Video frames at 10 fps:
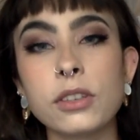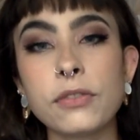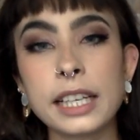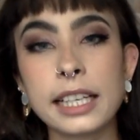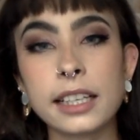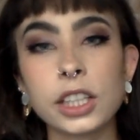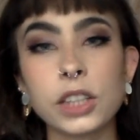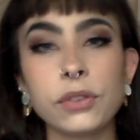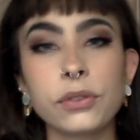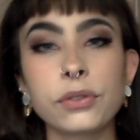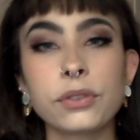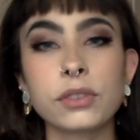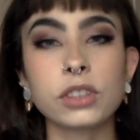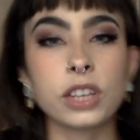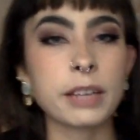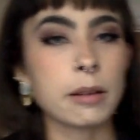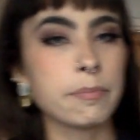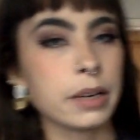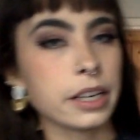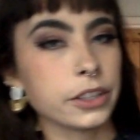feeling sorry, I think my
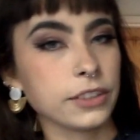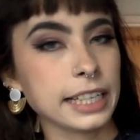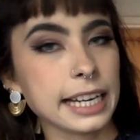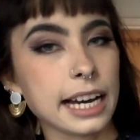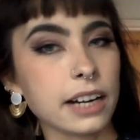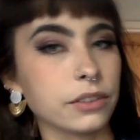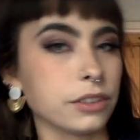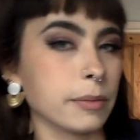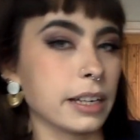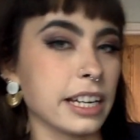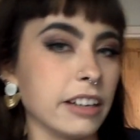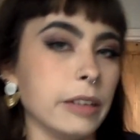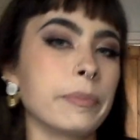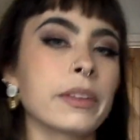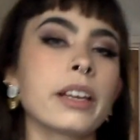bird's really loud, you might hear him.